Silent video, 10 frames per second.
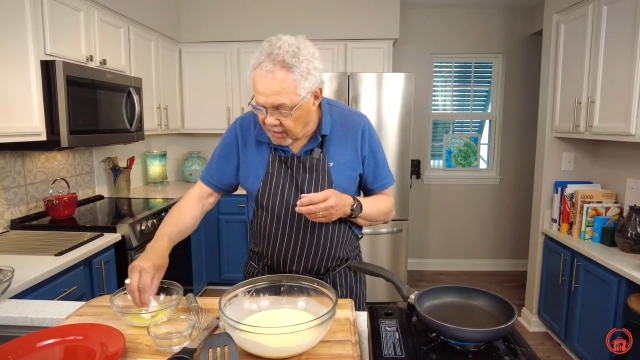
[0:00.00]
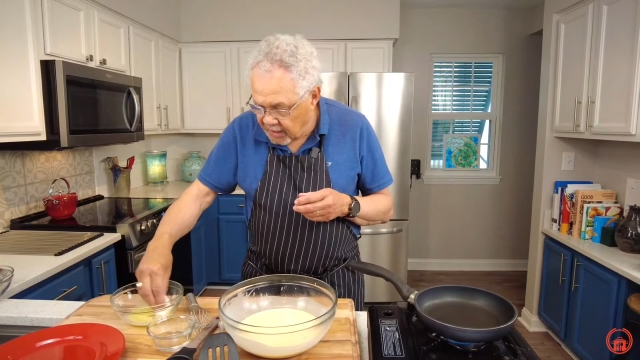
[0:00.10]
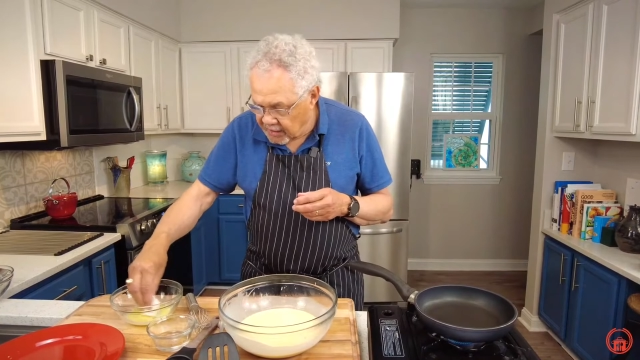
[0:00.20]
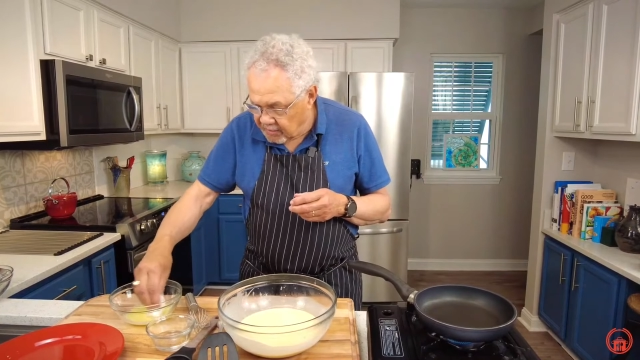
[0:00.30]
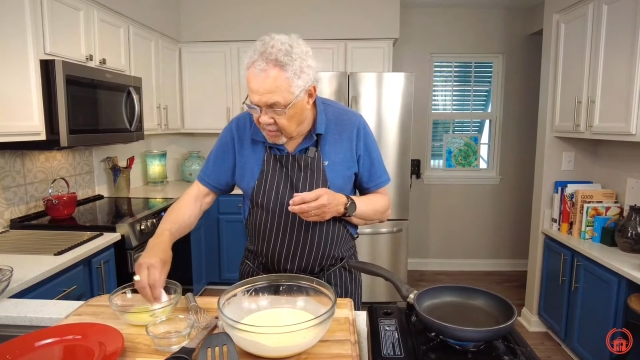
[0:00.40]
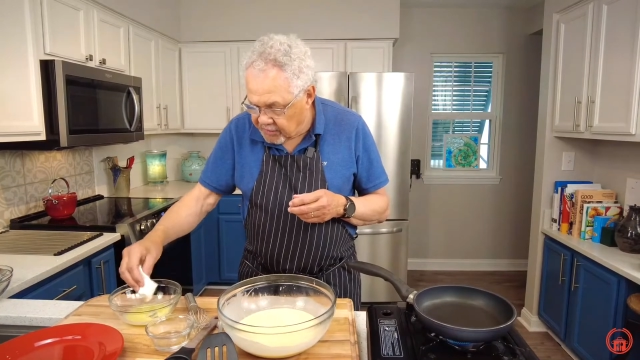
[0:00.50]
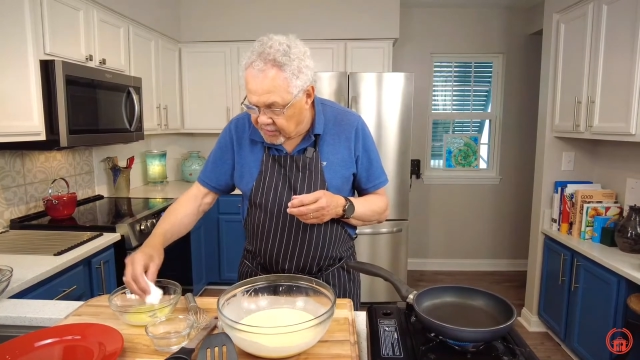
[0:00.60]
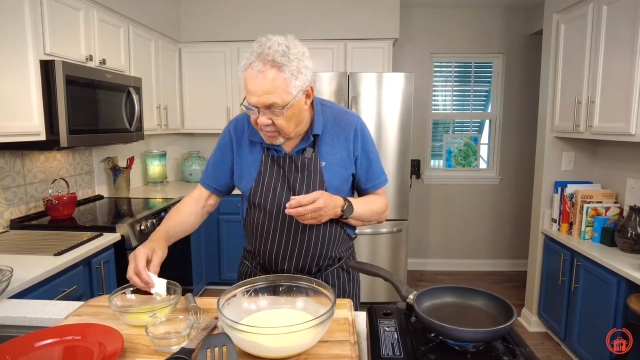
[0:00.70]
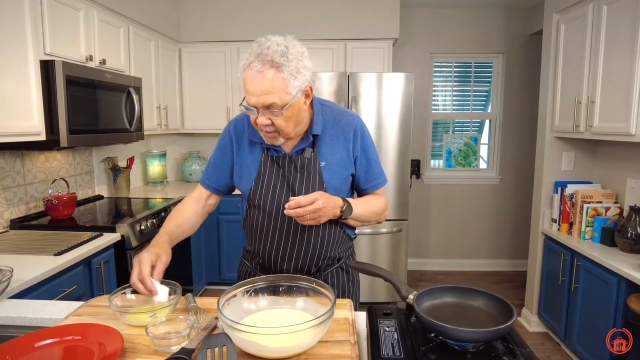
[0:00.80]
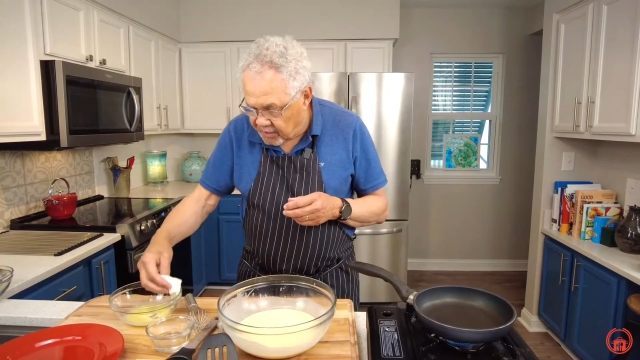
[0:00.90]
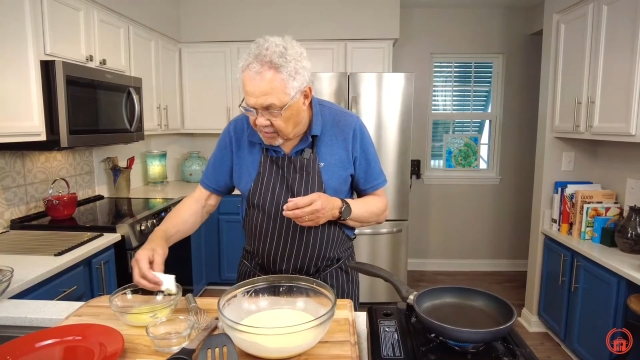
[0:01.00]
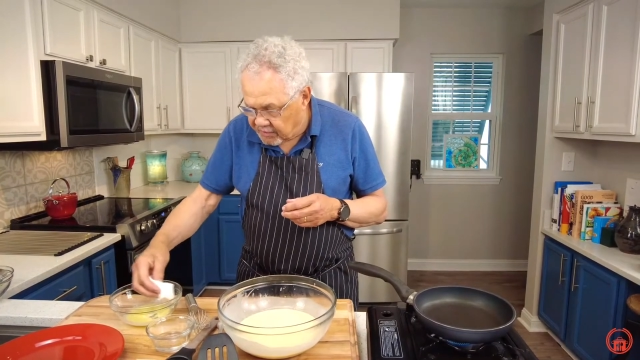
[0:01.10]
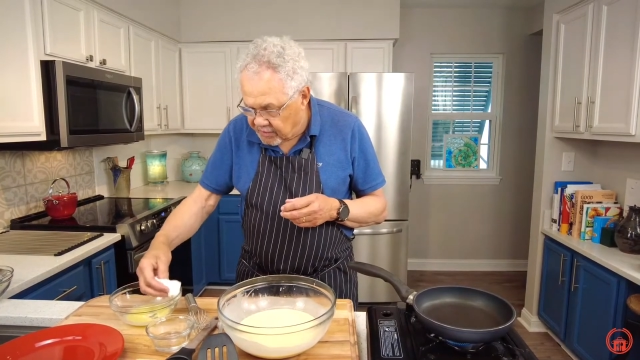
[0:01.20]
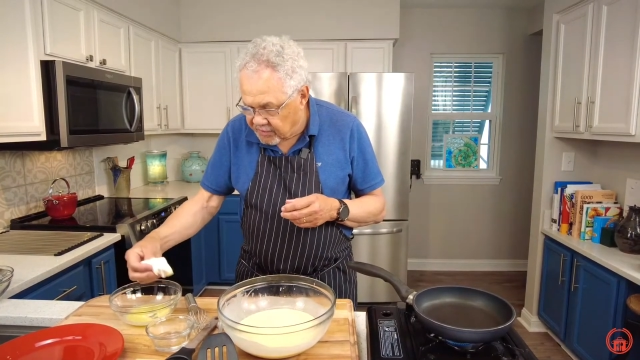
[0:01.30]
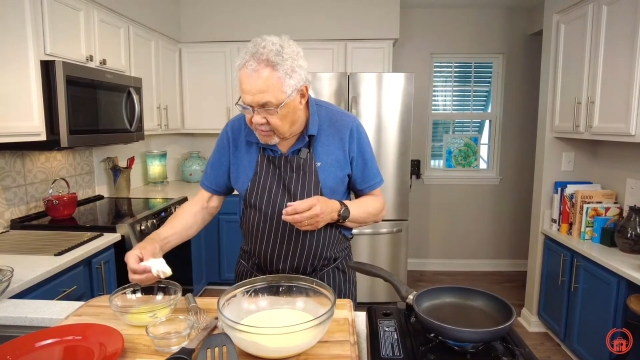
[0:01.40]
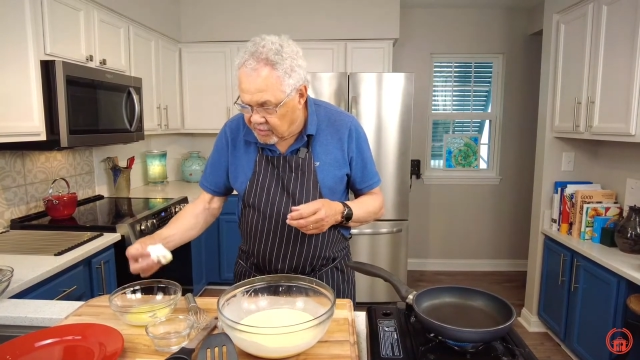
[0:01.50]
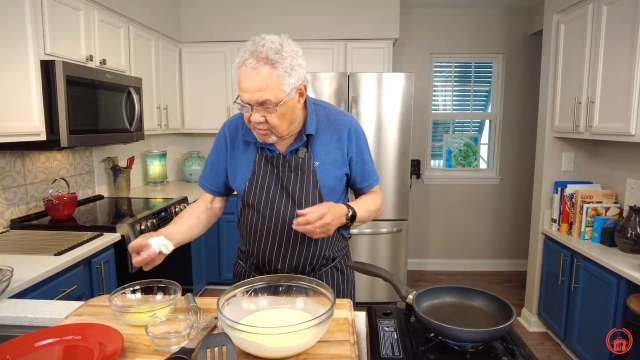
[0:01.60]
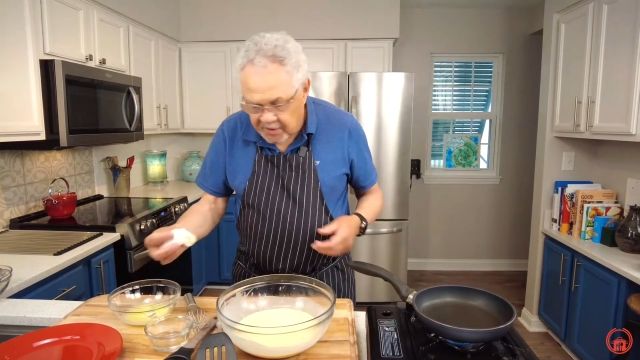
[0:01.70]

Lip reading: and the melted butter, just a little